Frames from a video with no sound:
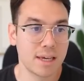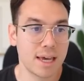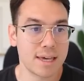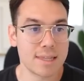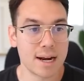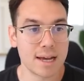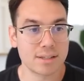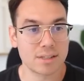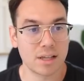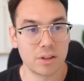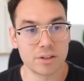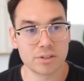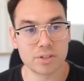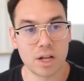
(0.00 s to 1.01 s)
And then I sell
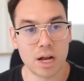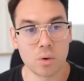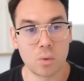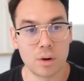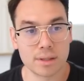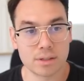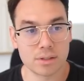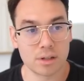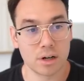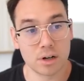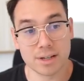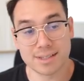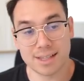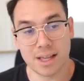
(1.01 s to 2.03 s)
the stock
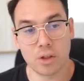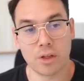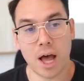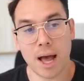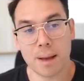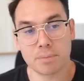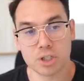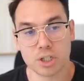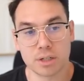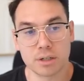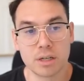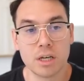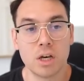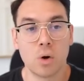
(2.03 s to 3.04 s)
I sell the option
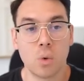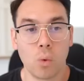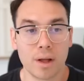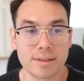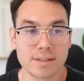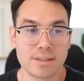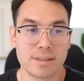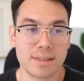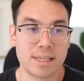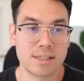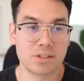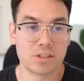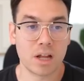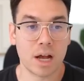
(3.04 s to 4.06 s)
once the
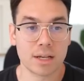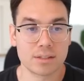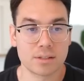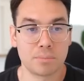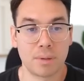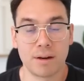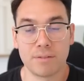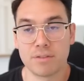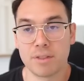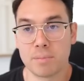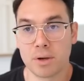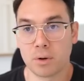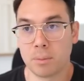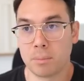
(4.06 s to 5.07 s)
stock is above the
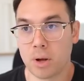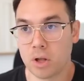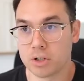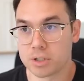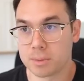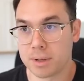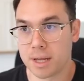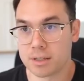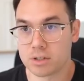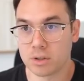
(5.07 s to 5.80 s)
middle Bollinger Band.